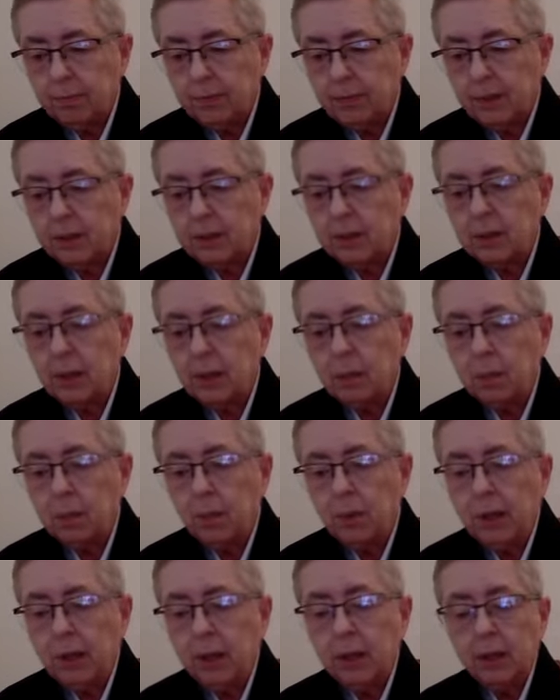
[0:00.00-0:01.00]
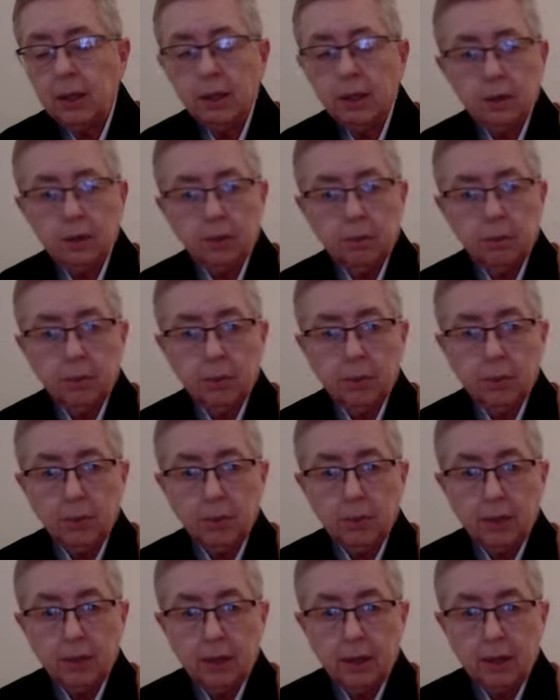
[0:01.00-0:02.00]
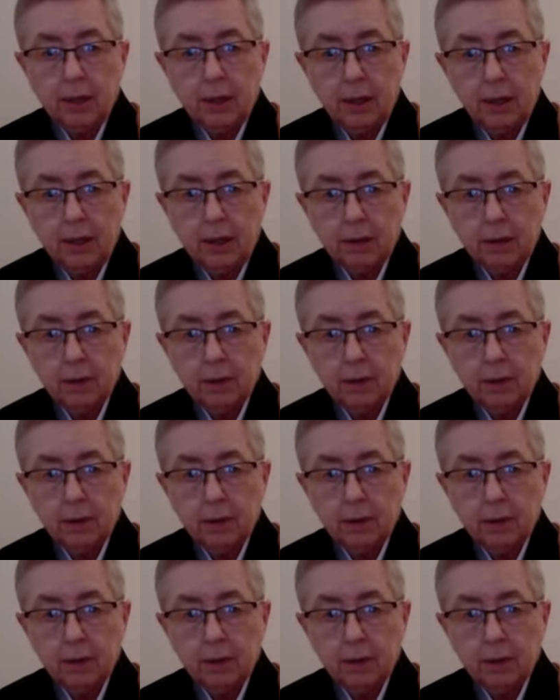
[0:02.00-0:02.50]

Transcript: separating birth and death.